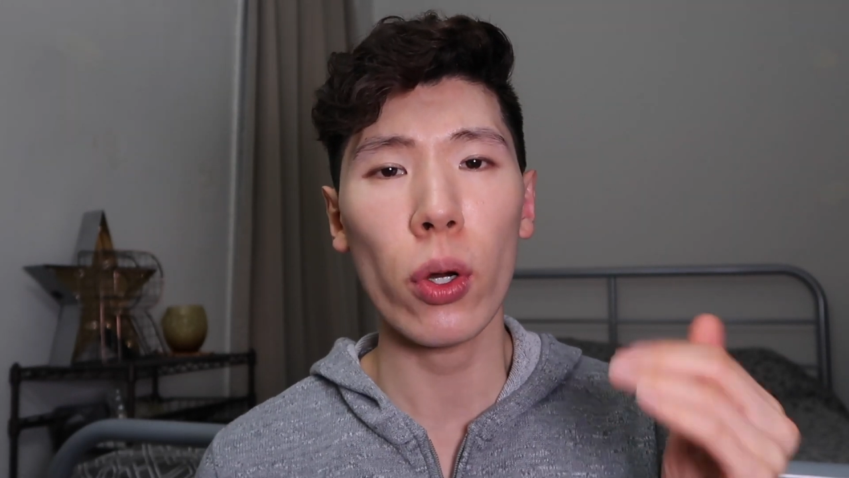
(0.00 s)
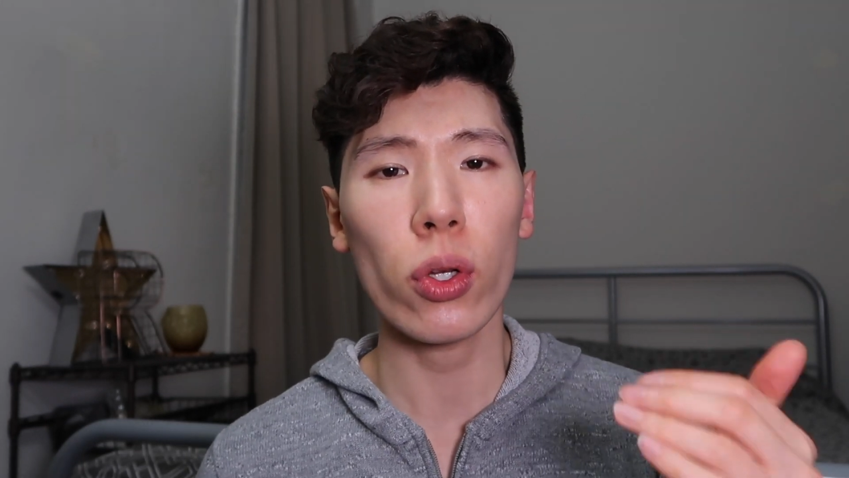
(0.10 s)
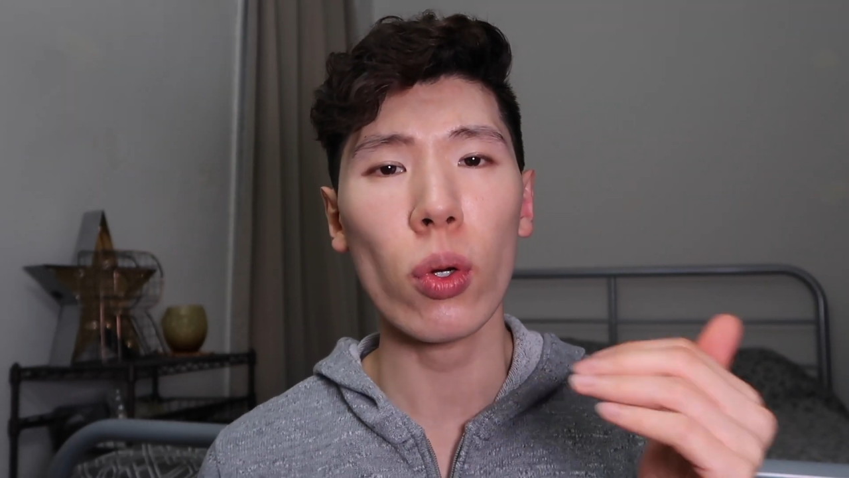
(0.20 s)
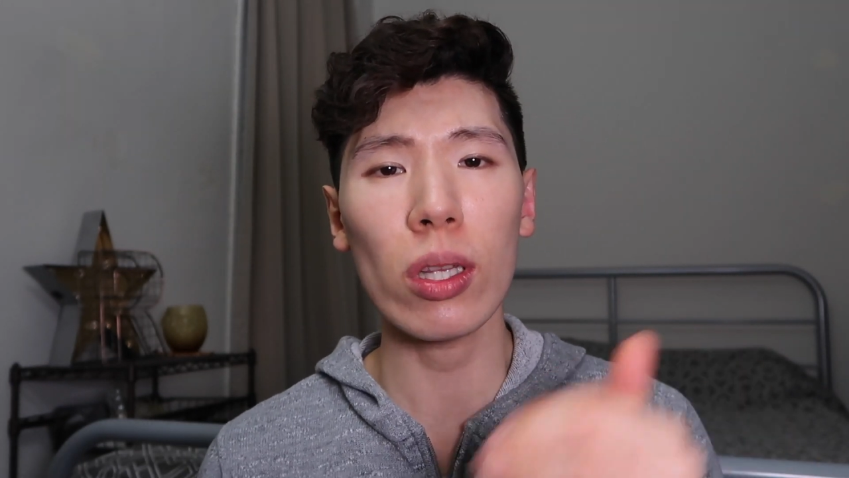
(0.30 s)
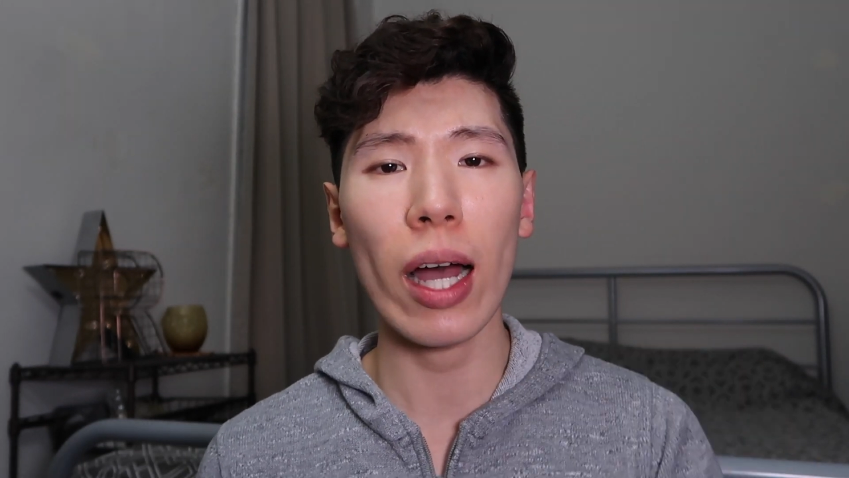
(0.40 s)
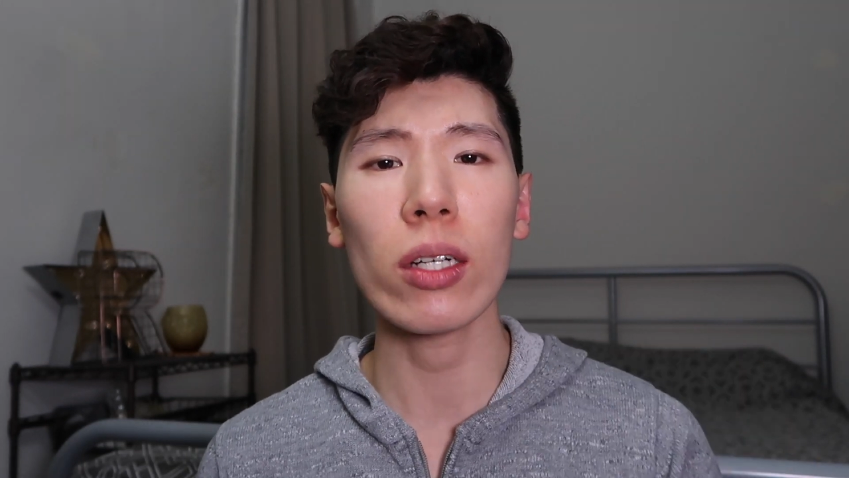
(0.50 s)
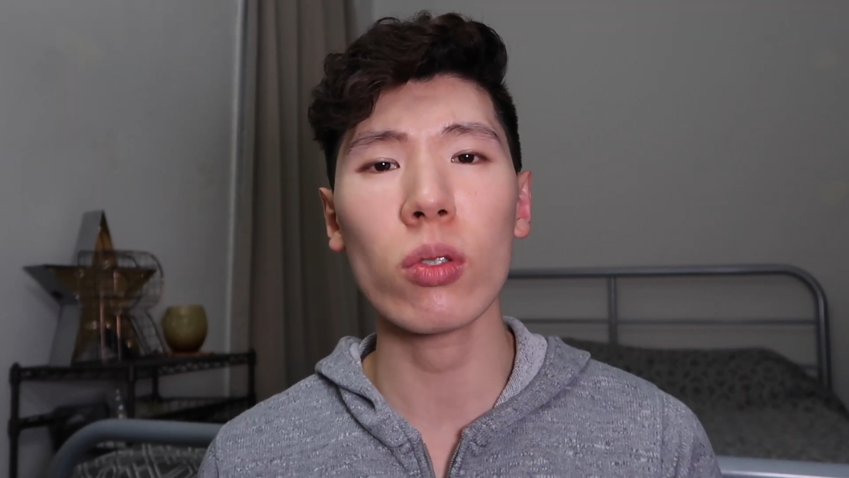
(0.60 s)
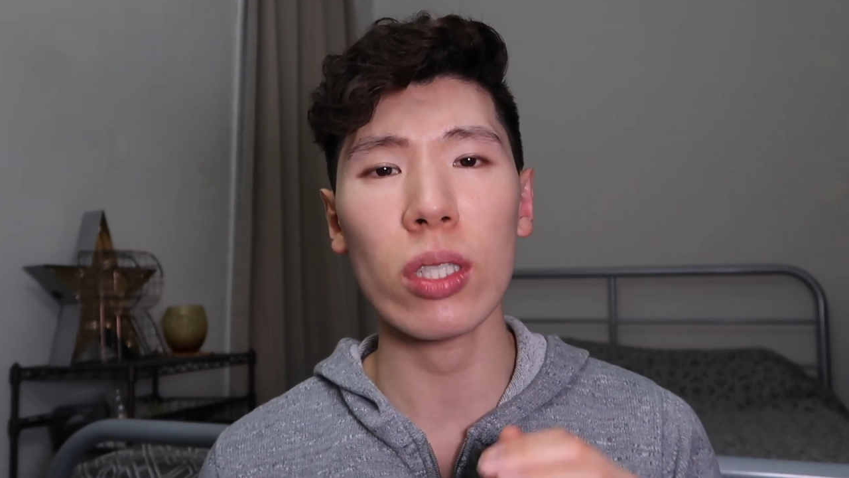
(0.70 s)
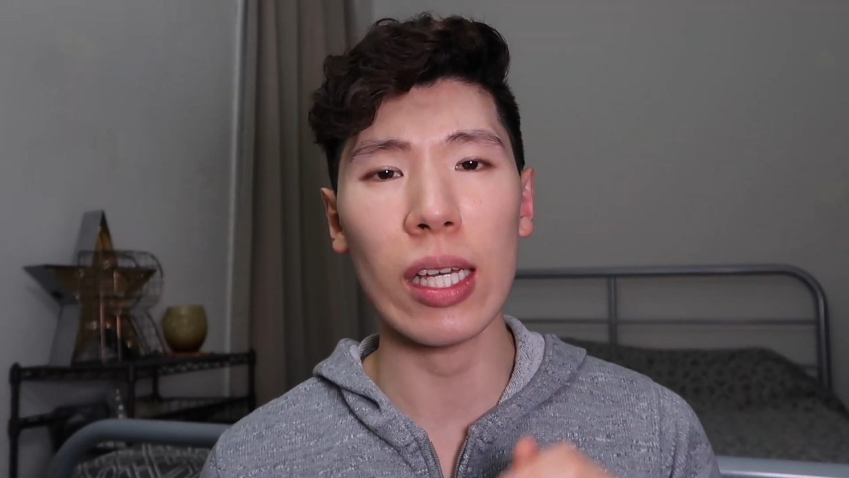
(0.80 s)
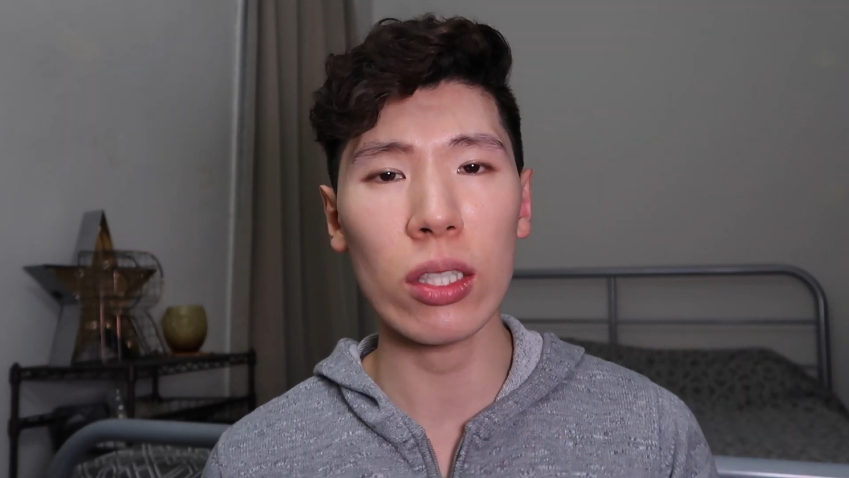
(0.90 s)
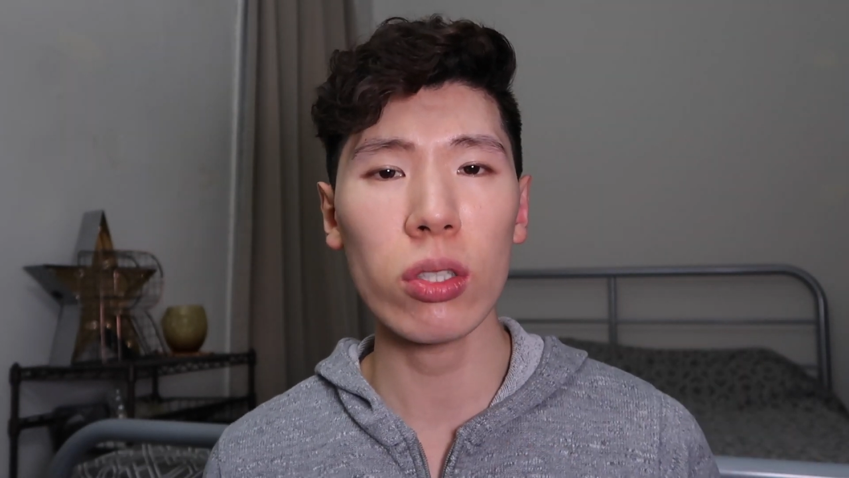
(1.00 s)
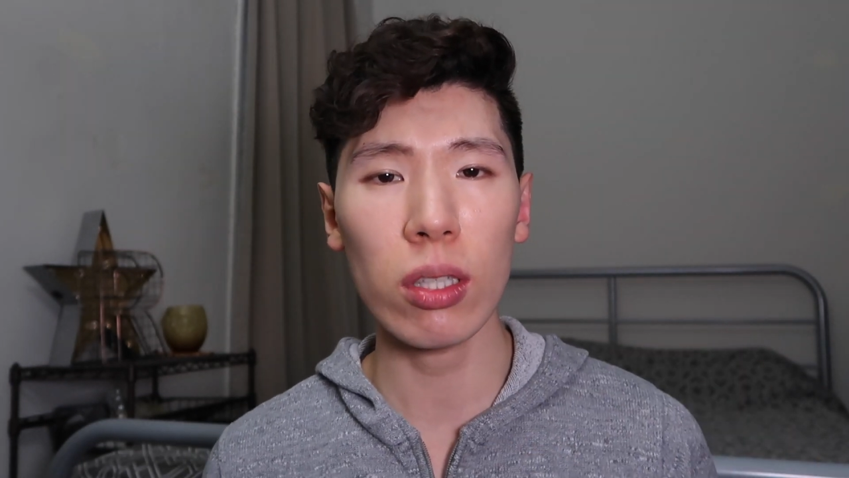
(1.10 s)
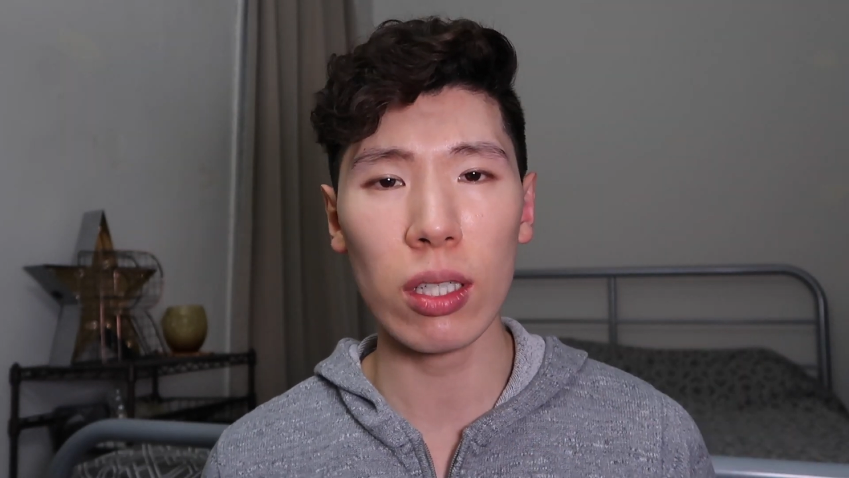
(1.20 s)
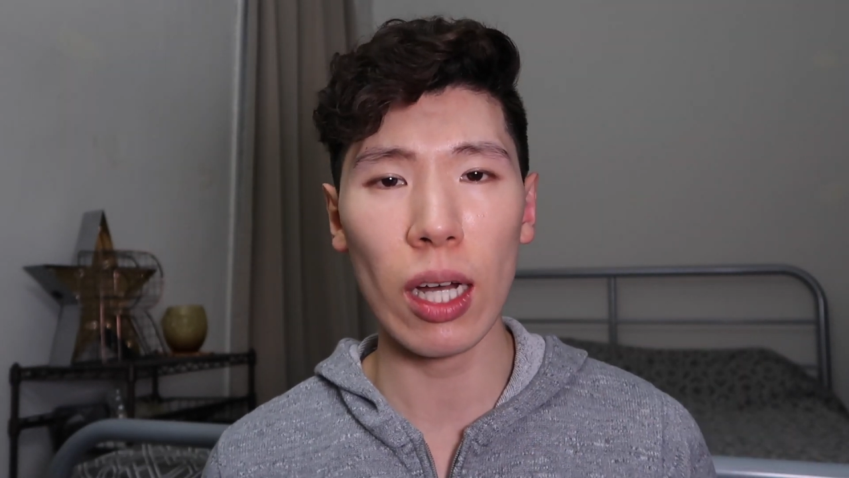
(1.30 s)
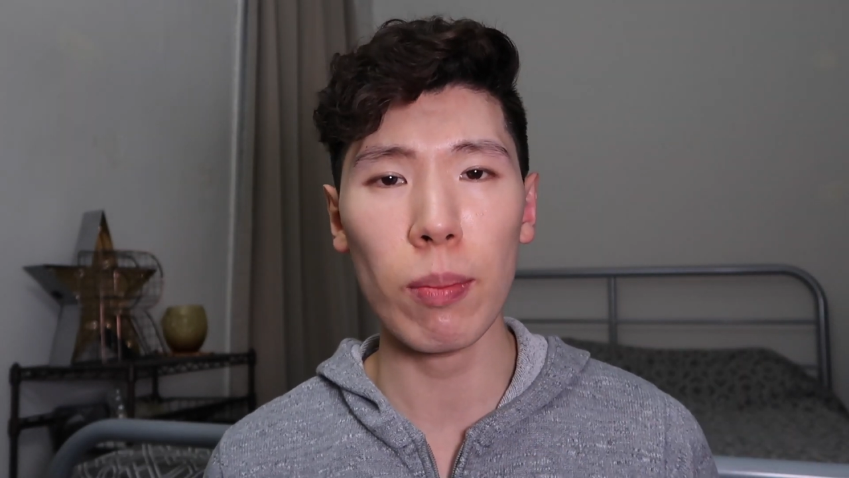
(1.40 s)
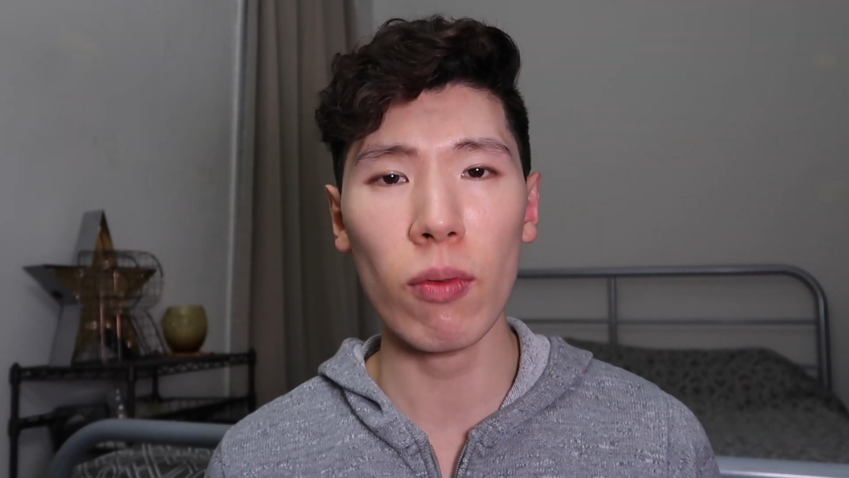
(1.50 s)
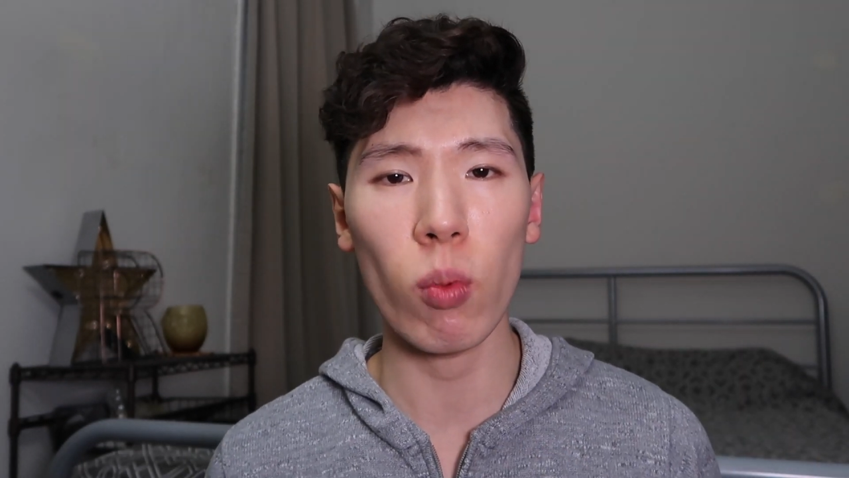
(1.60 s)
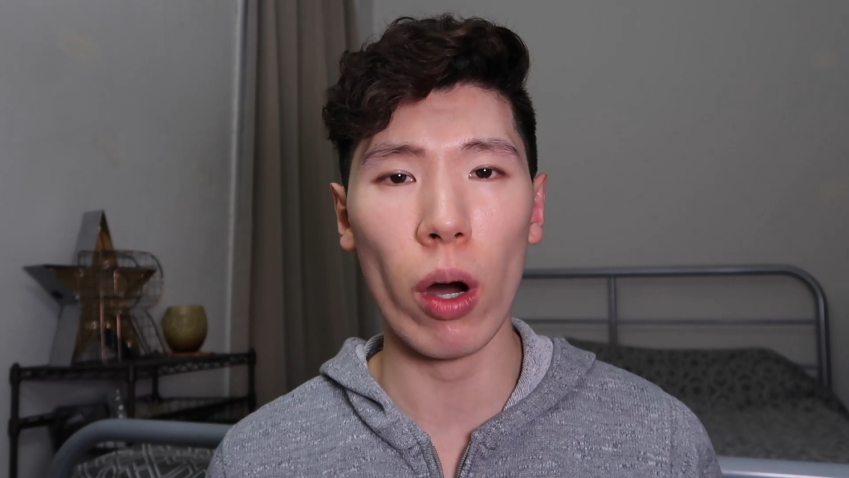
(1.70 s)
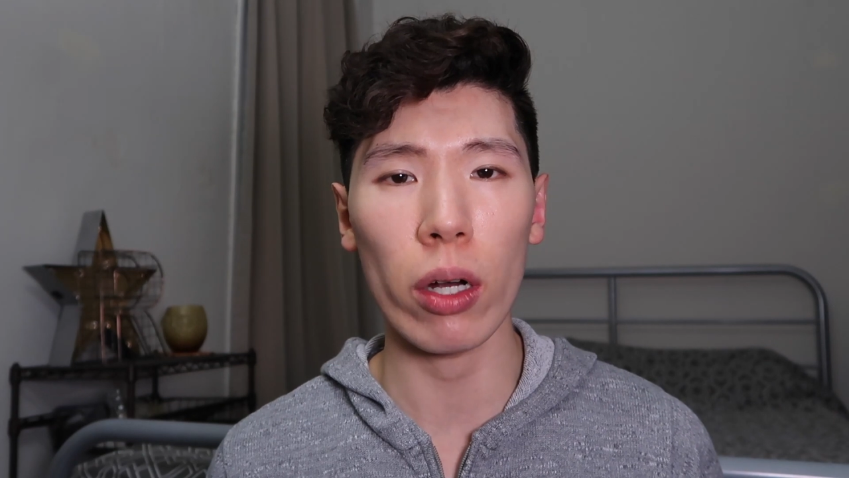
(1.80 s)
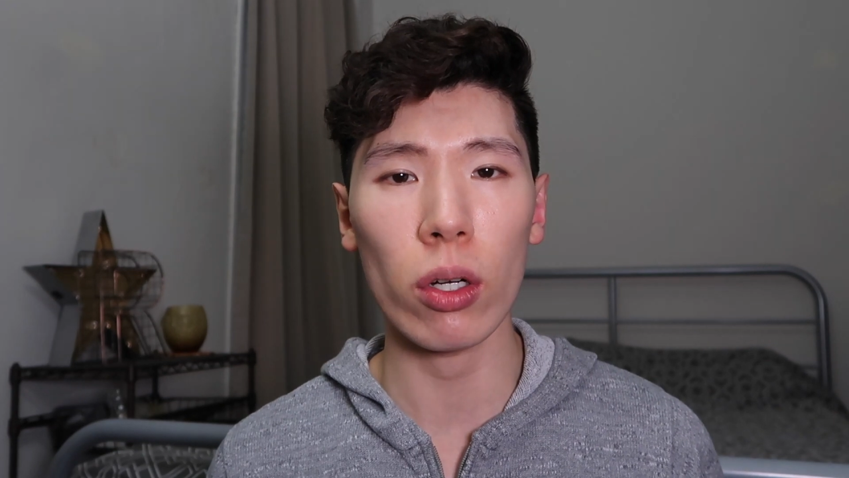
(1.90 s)
put your aligners into the cup
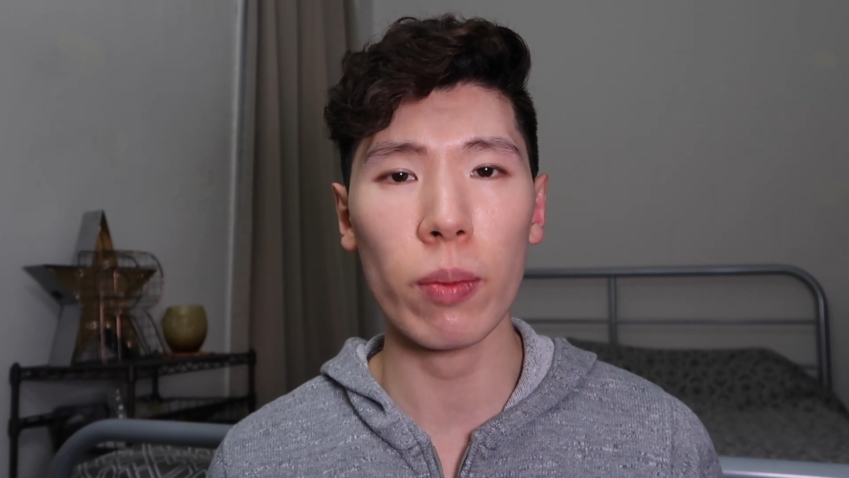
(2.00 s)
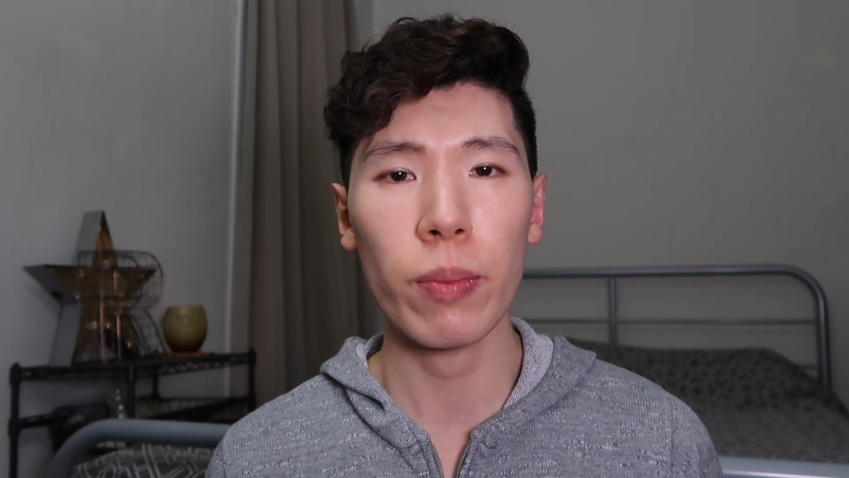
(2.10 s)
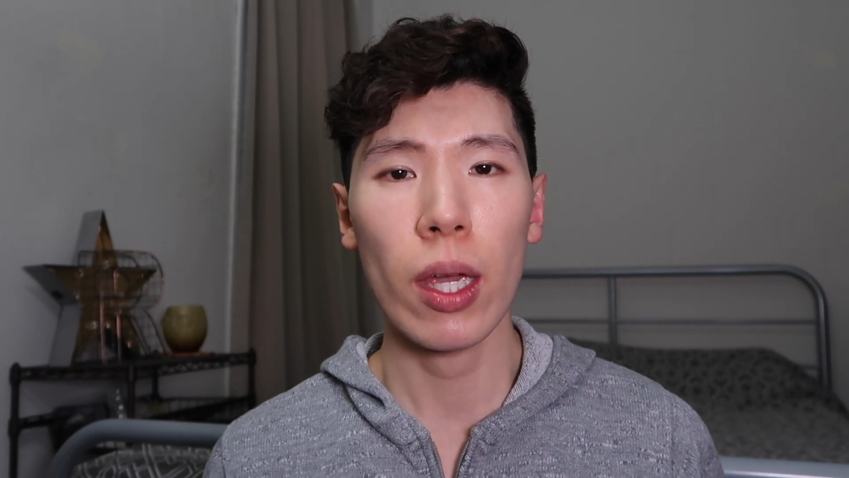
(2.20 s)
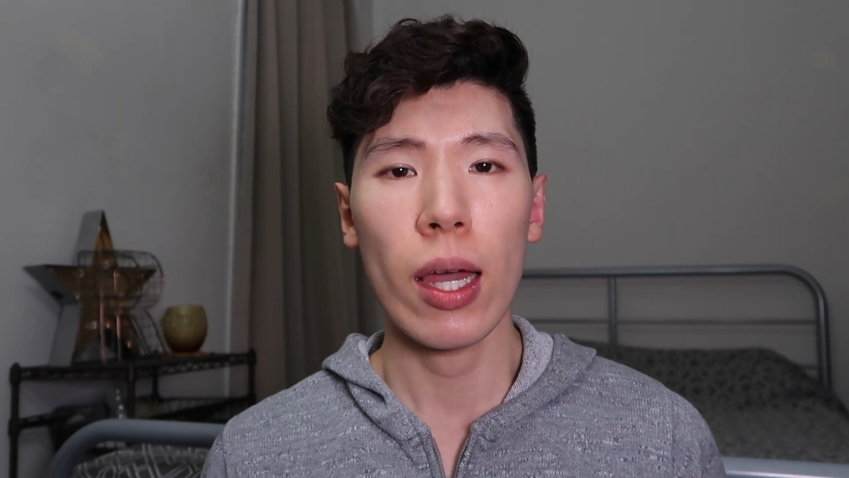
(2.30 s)
of water